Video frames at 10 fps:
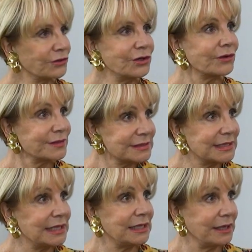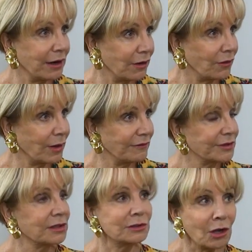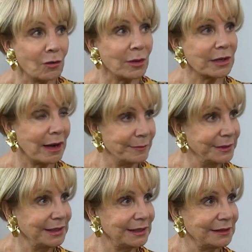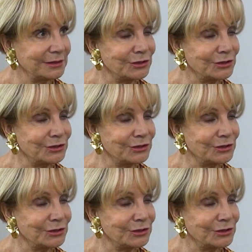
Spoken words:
you're the CEO of a global company